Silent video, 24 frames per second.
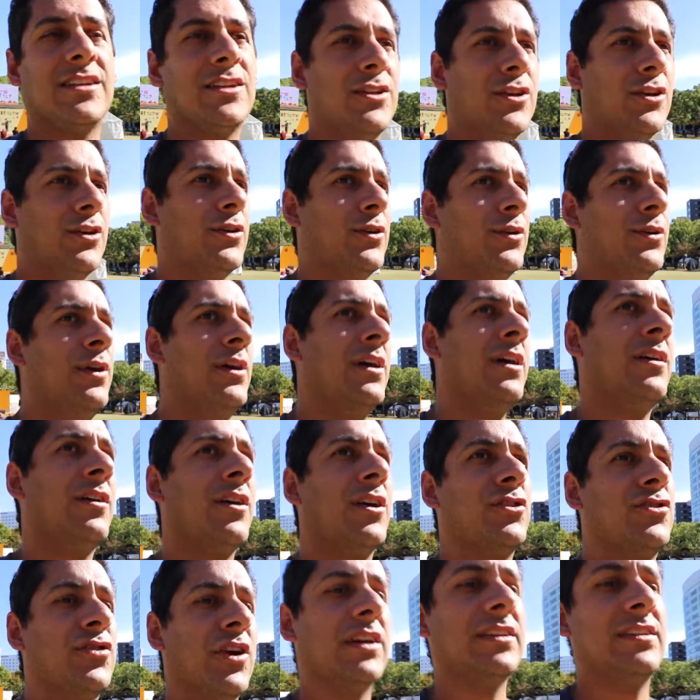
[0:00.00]
to do I'm
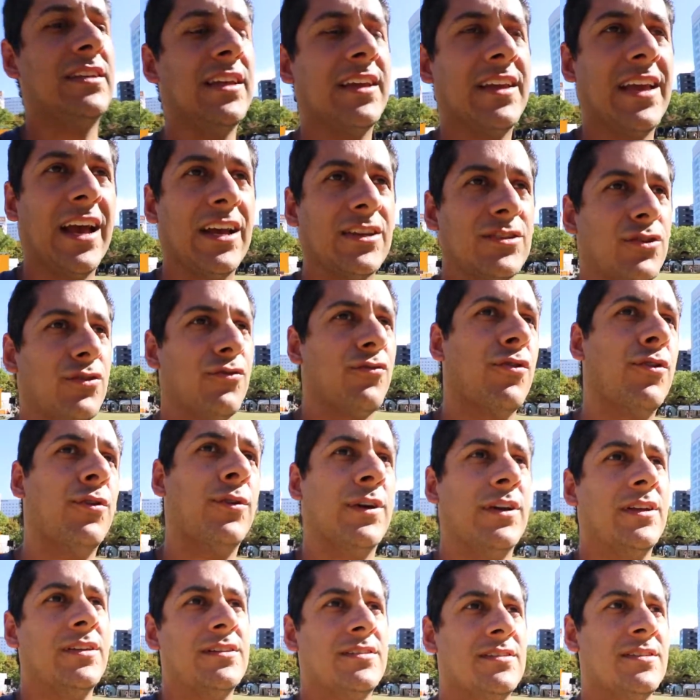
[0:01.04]
gonna try to see the castle
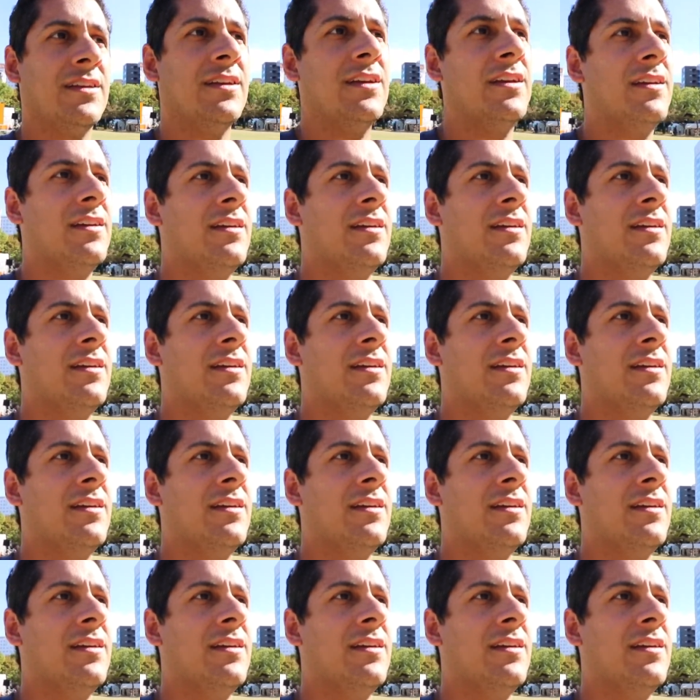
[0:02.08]
ruins